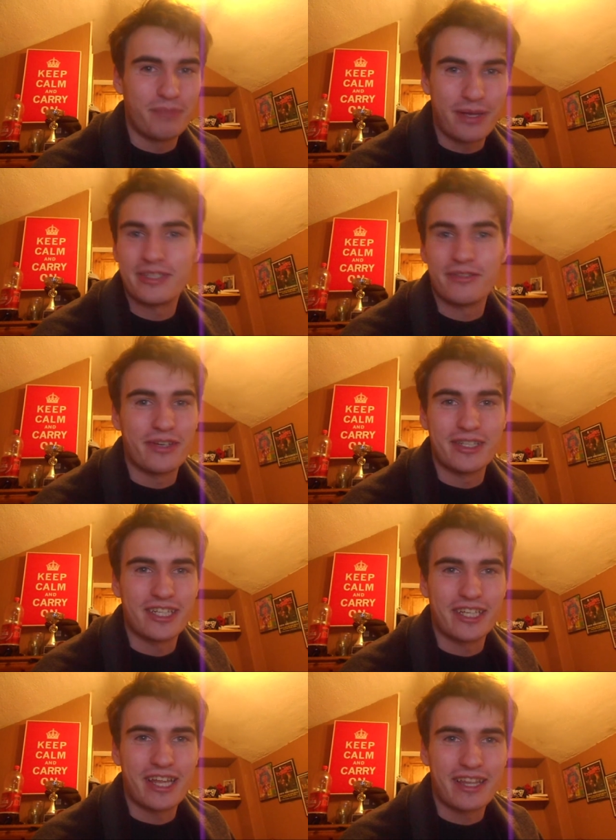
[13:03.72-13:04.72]
best advice
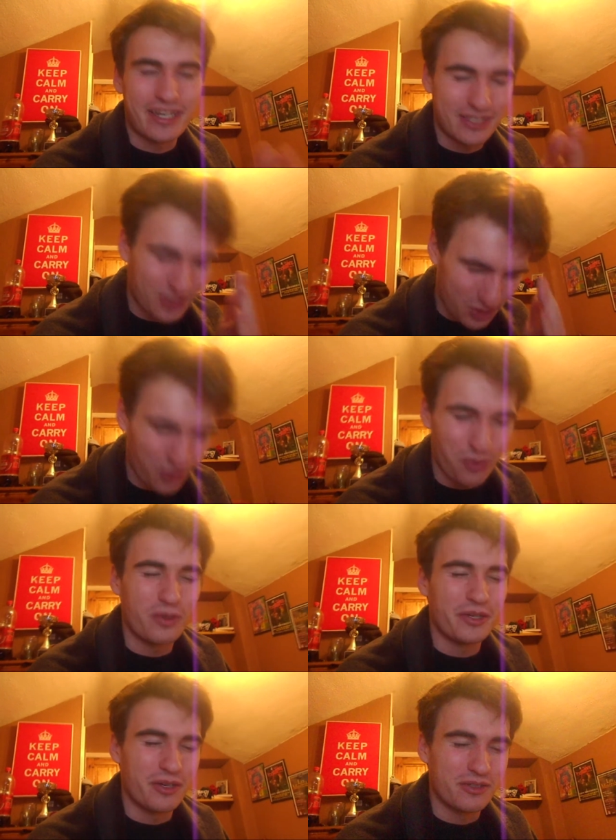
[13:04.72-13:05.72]
like that. That is
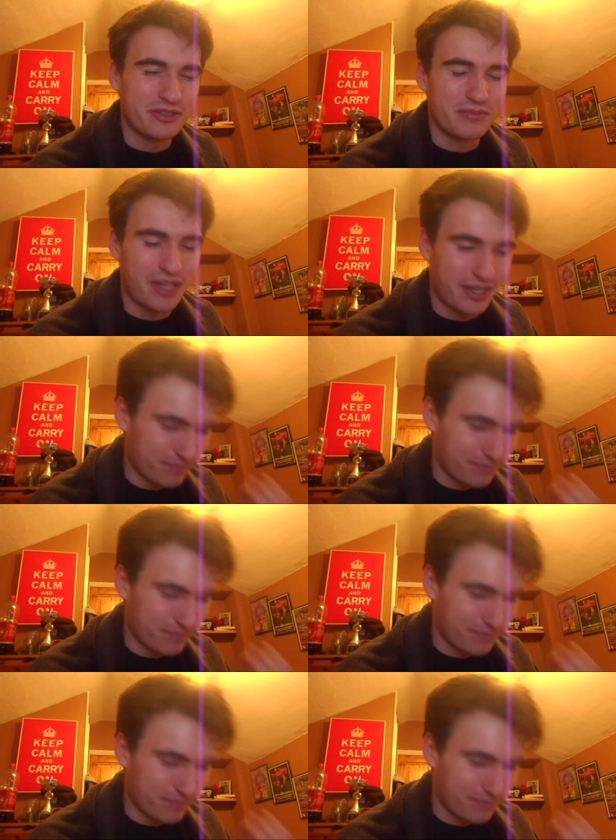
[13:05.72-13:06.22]
totally awesome.